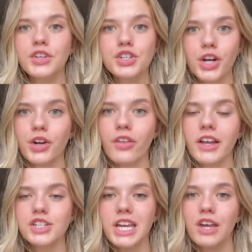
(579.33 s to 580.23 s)
journal
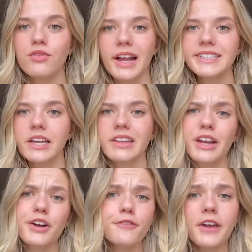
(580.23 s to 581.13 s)
that she can write down like
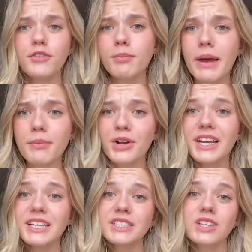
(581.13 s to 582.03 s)
her favorite
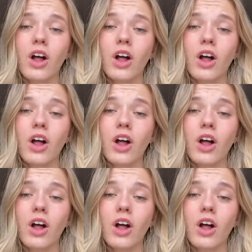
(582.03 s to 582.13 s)
memories,